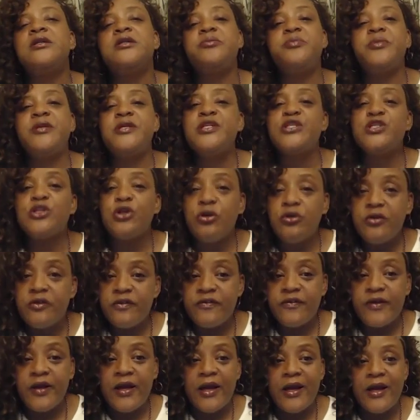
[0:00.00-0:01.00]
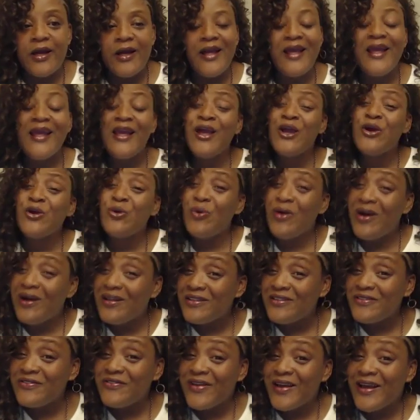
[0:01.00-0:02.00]
to be certified and
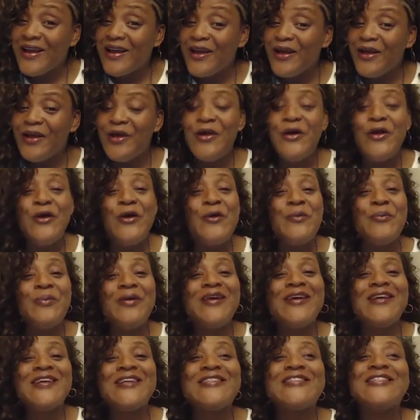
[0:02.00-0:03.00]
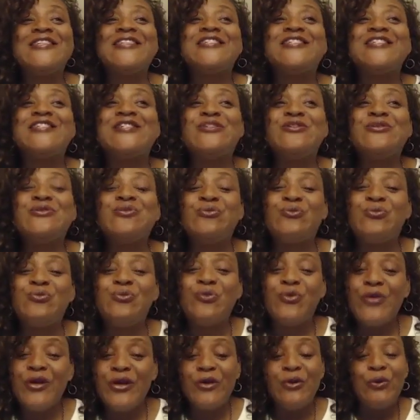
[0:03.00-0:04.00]
qualified, because it's
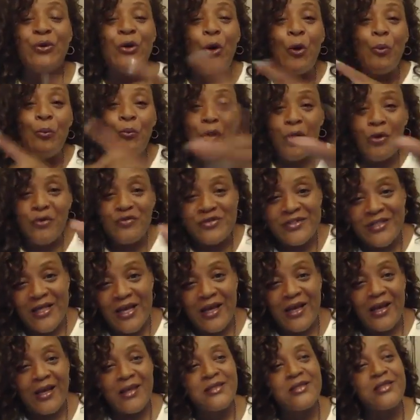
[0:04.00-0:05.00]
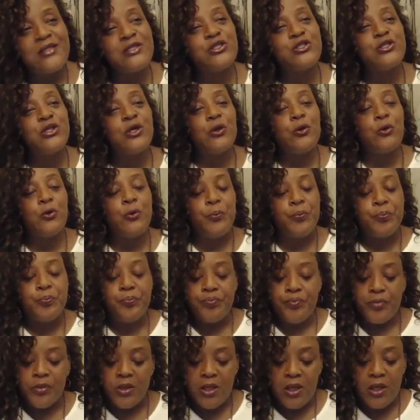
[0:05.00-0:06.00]
real on both sides. So,
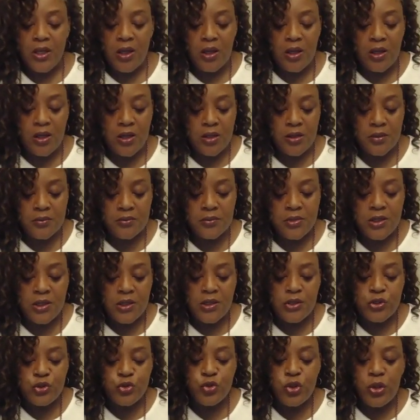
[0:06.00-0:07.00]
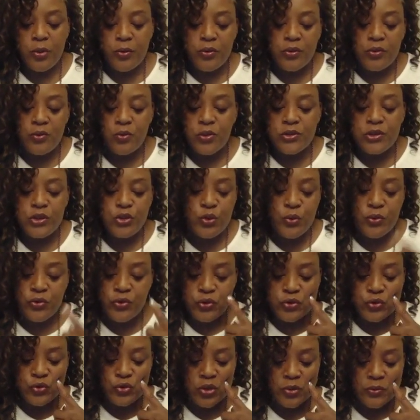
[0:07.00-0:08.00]
trouble, what to do with
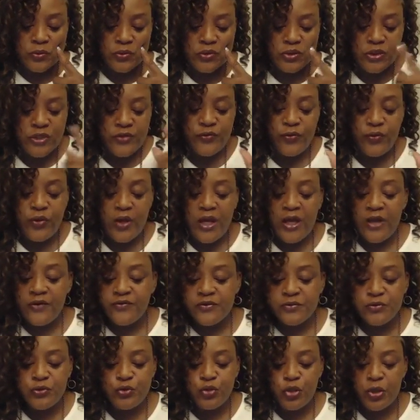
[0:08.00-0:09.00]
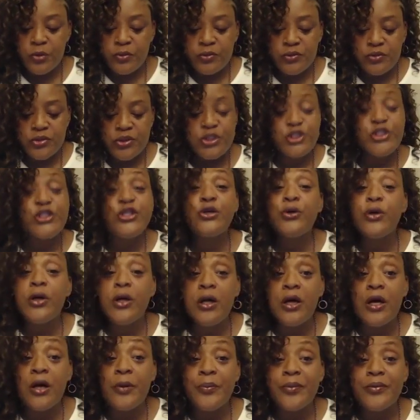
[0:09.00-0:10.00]
your troubles? If you have some troubles, cheer
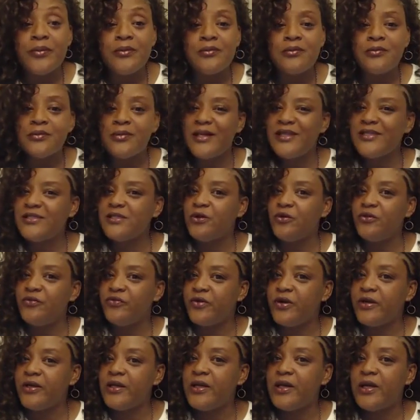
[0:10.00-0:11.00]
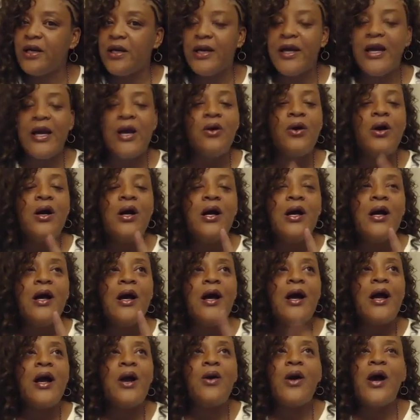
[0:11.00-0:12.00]
up. That's so funny, huh?
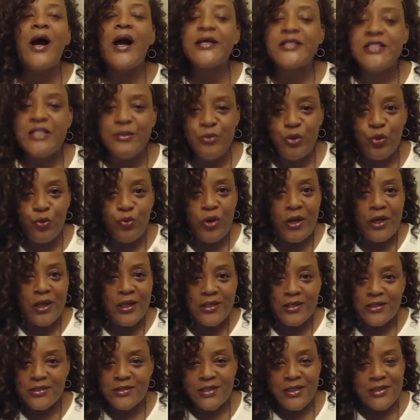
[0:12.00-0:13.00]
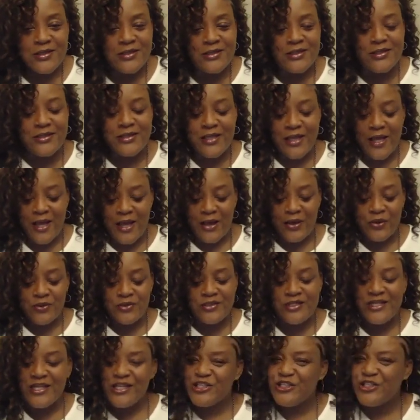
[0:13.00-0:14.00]
How oxymoronic does that
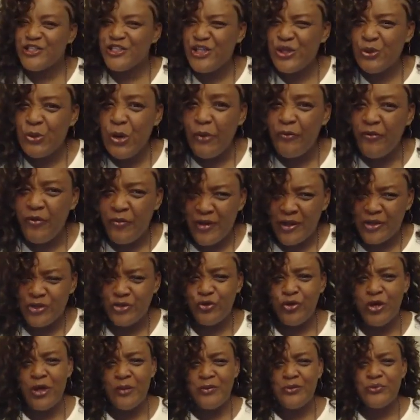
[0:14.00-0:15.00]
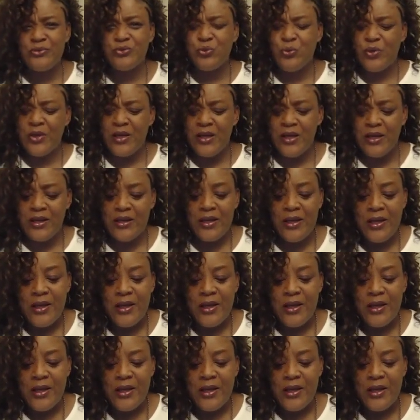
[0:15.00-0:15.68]
sound? Says, cheer up with my troubles? What?